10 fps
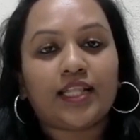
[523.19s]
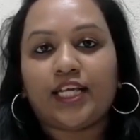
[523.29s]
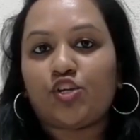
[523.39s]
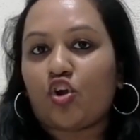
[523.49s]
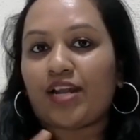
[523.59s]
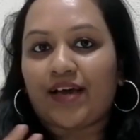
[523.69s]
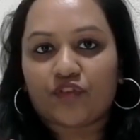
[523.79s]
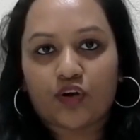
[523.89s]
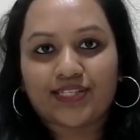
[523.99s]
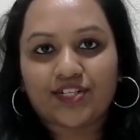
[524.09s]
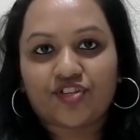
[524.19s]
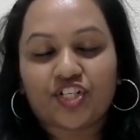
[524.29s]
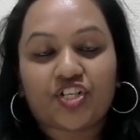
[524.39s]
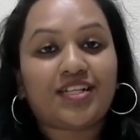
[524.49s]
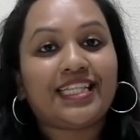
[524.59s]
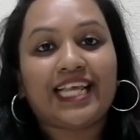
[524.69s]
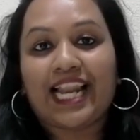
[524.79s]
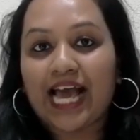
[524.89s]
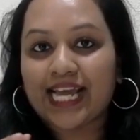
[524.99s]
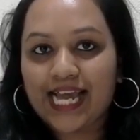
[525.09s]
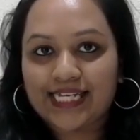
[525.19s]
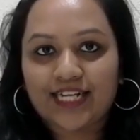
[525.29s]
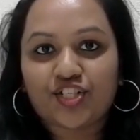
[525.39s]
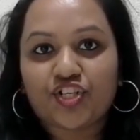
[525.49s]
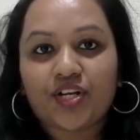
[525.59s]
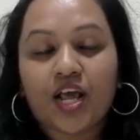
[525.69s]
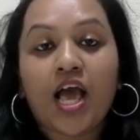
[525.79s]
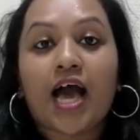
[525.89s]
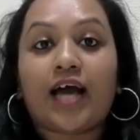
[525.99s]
They do not have concentration, they lack attention,